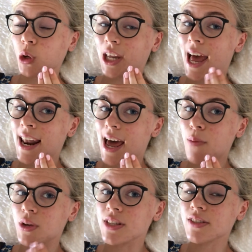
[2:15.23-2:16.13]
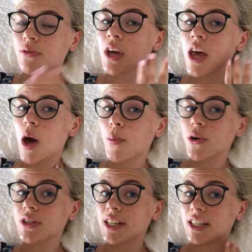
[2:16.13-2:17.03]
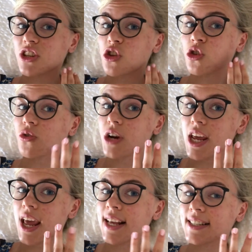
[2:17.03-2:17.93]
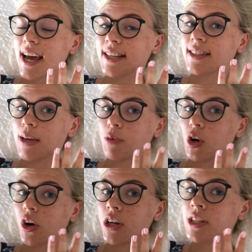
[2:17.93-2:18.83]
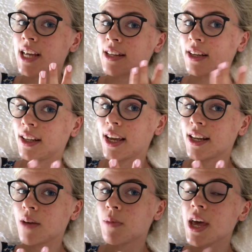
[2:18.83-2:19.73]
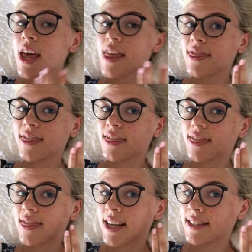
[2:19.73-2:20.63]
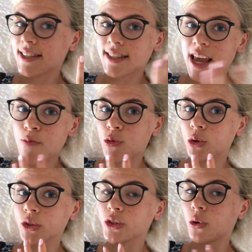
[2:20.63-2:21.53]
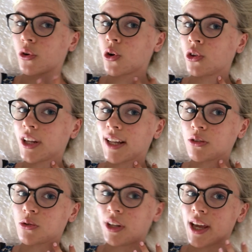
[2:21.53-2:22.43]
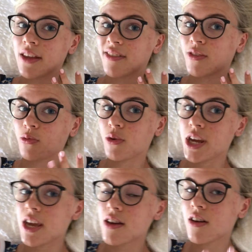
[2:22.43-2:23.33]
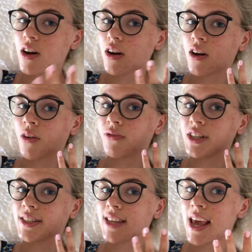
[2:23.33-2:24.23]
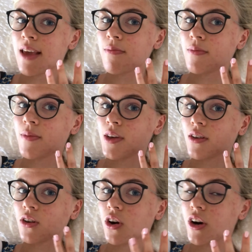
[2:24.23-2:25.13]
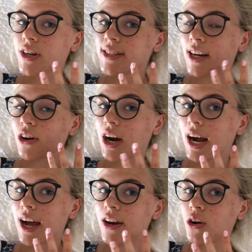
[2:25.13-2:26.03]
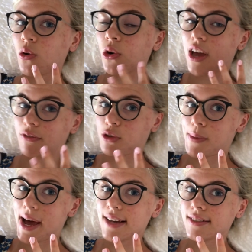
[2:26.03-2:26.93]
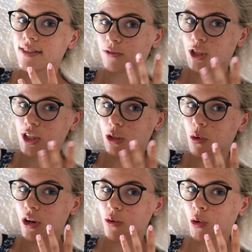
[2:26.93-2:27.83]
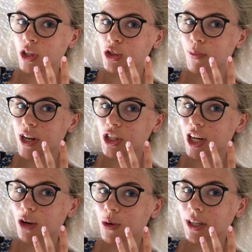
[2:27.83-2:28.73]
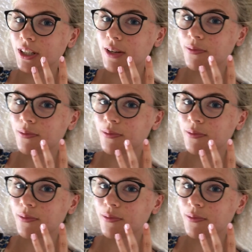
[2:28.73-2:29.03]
can happen is if a person has 3 exact same cards and they lay them, it's the same rule. So you're only allowed to lay 3 of the same cards that are higher, or you have to pass. Just wanted to mention that quickly.